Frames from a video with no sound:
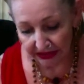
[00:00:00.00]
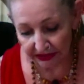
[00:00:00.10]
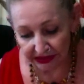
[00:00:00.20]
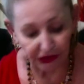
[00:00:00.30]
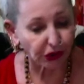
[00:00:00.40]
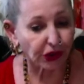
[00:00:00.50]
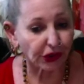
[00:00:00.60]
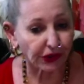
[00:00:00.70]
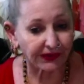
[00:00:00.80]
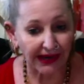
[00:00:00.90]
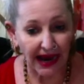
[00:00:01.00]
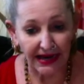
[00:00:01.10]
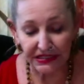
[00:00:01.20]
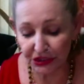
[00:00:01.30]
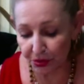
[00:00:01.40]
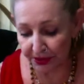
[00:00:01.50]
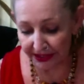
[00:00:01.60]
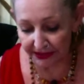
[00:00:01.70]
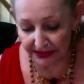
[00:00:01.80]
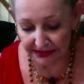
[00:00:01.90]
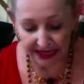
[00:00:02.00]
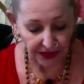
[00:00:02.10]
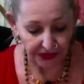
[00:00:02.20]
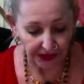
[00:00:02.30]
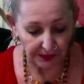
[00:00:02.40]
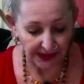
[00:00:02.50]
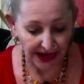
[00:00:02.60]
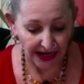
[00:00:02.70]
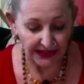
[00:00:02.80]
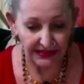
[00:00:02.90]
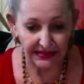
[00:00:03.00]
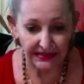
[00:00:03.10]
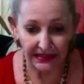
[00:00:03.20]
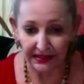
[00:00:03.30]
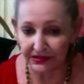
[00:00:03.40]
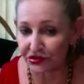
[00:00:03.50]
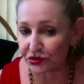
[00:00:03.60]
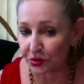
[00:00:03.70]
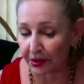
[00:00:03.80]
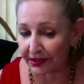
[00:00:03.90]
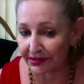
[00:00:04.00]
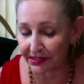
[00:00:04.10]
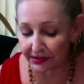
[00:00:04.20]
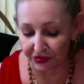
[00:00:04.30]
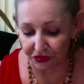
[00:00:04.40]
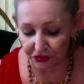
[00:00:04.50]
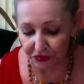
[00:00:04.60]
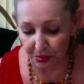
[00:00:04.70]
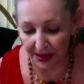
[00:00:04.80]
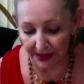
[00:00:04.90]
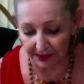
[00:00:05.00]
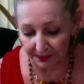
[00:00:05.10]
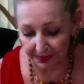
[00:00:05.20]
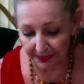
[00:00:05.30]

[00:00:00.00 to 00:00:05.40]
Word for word: little girl, the Ice Queen, that's out there behind the scenes doing deals as well.